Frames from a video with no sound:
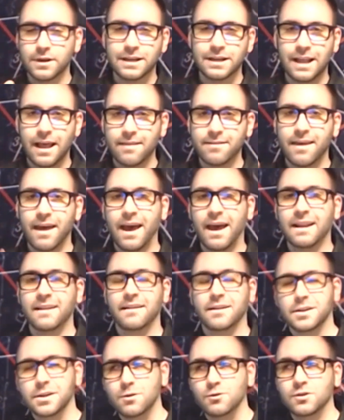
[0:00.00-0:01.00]
we were looking at that,
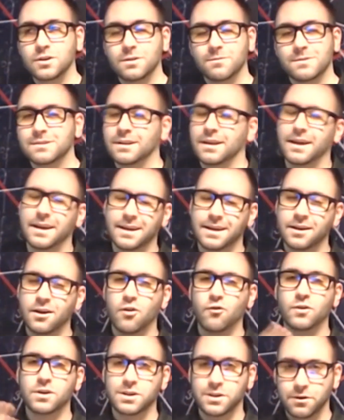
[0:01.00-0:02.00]
and then Eugene was like,
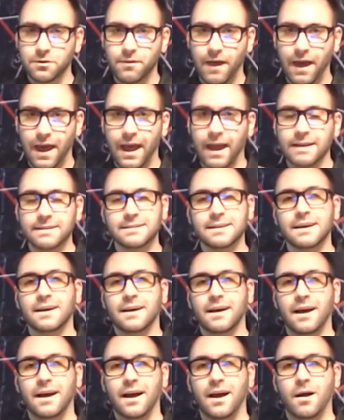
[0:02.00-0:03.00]
if we do that,
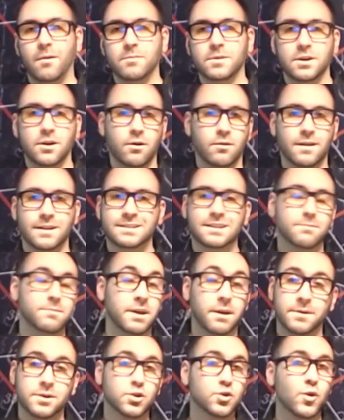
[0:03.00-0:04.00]
it's going to
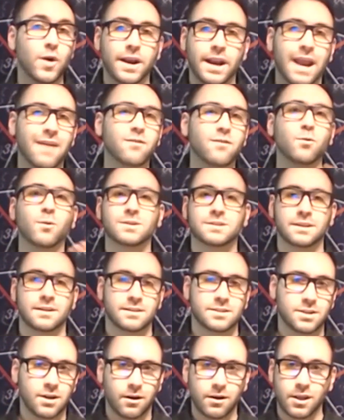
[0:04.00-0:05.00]
become a trend. Everyone's
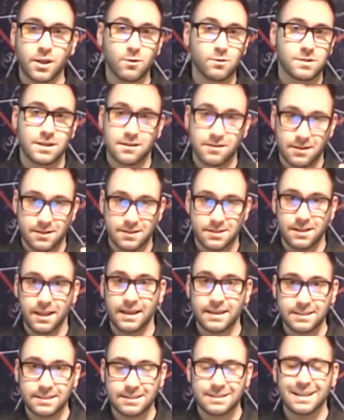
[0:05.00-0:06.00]
going to start using this
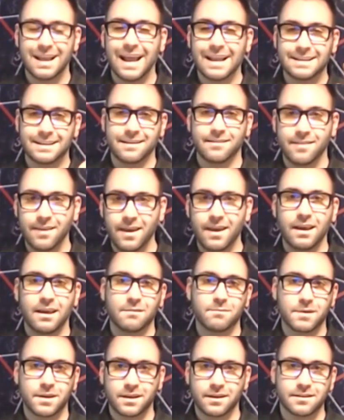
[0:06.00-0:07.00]
like slanted
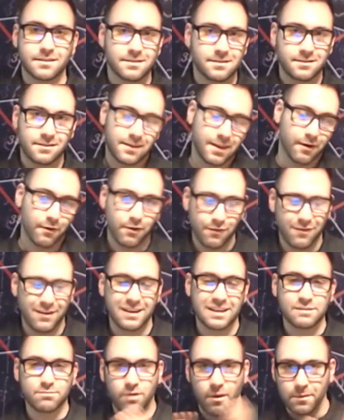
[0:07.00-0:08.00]
thing because Gary
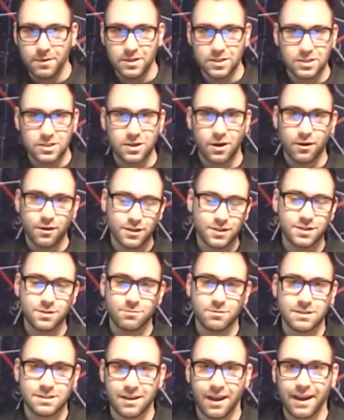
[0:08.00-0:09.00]
V's probably just started this
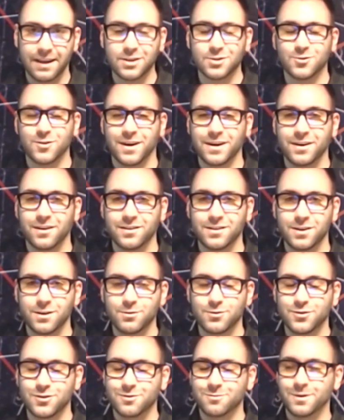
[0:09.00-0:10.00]
new design trend on
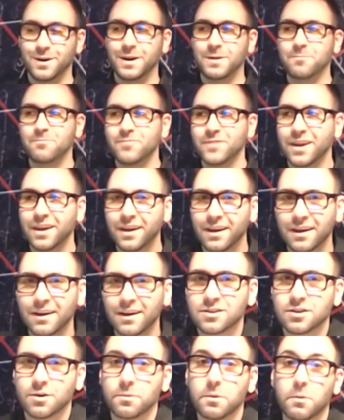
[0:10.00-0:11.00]
YouTube, right?
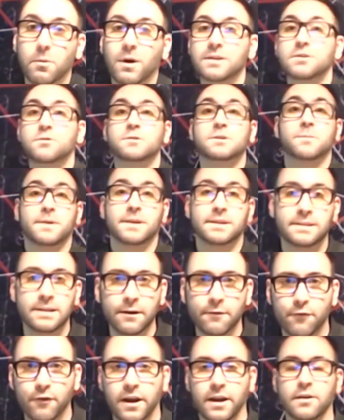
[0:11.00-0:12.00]
So we wanted to do something
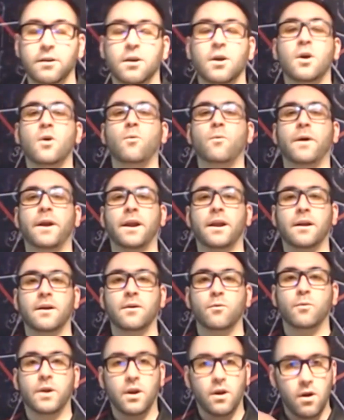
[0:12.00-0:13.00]
different
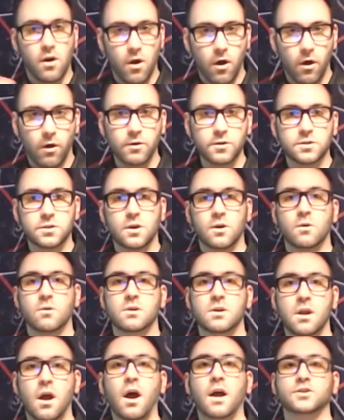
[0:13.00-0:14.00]
where we are
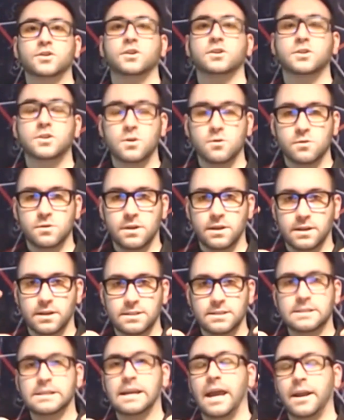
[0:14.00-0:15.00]
also not just using
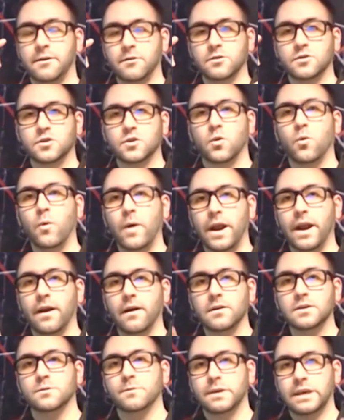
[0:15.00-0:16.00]
a standard
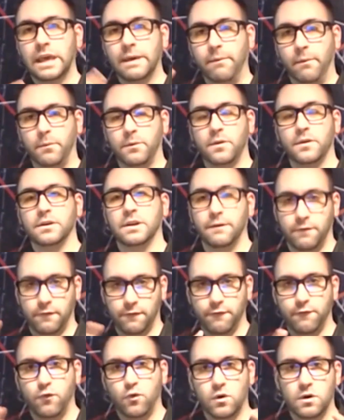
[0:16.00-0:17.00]
square. So we came up with a
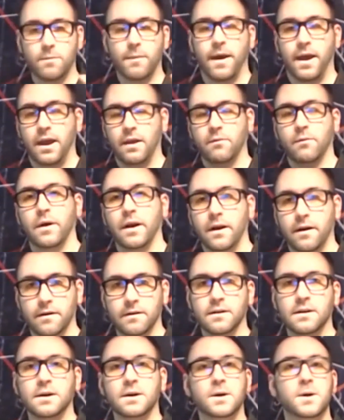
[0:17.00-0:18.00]
different format
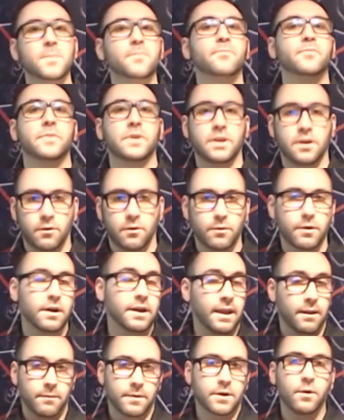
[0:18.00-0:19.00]
where
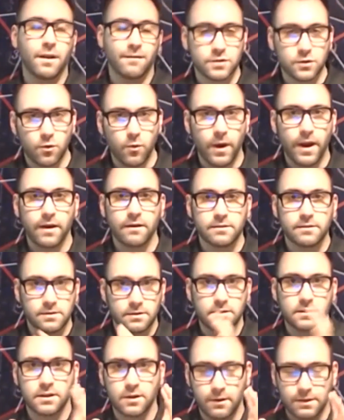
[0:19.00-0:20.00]
again, we don't have
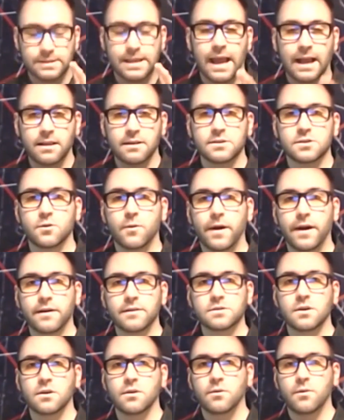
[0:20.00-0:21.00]
squares, exactly
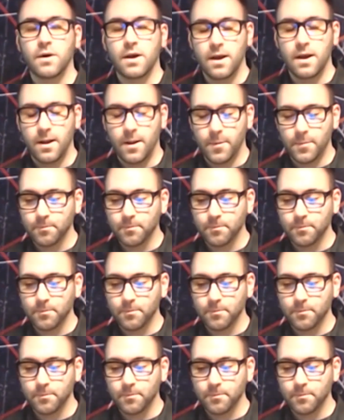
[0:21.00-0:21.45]
square. So